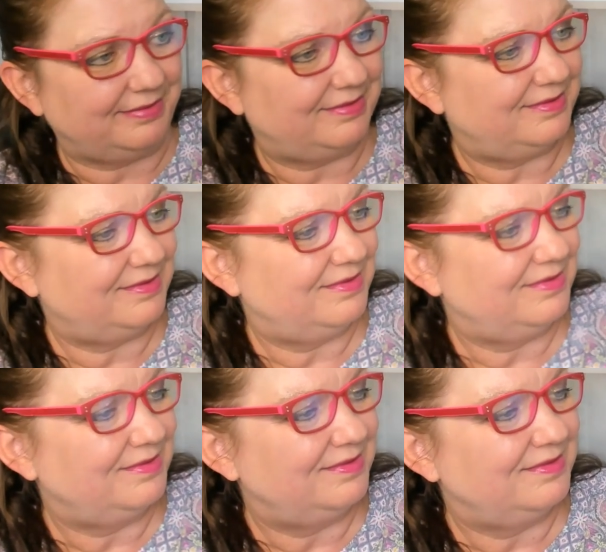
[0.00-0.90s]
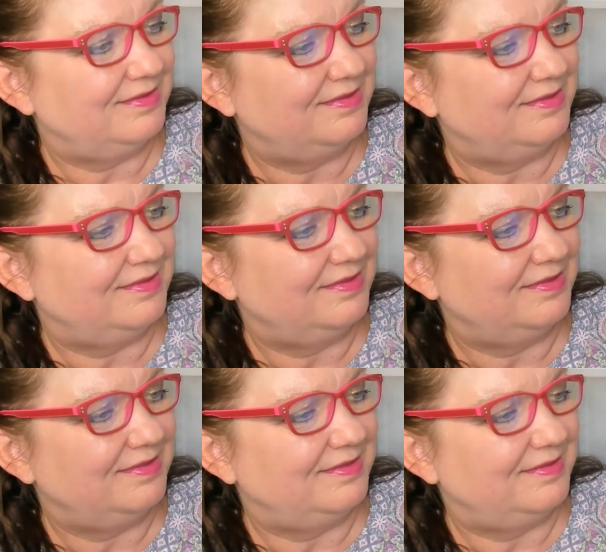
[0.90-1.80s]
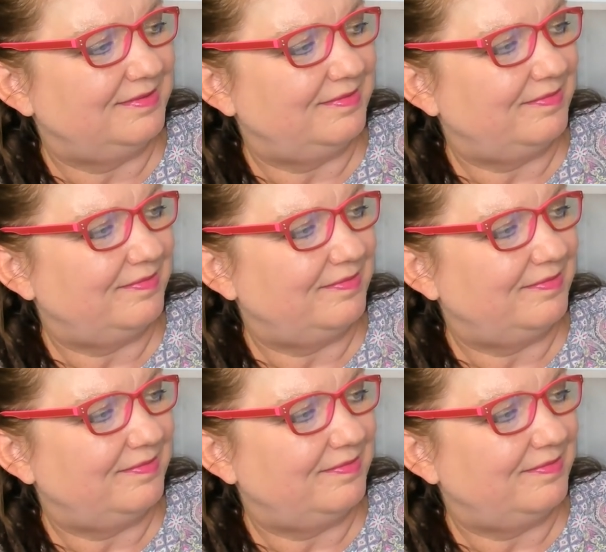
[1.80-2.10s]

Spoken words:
(no one is talking)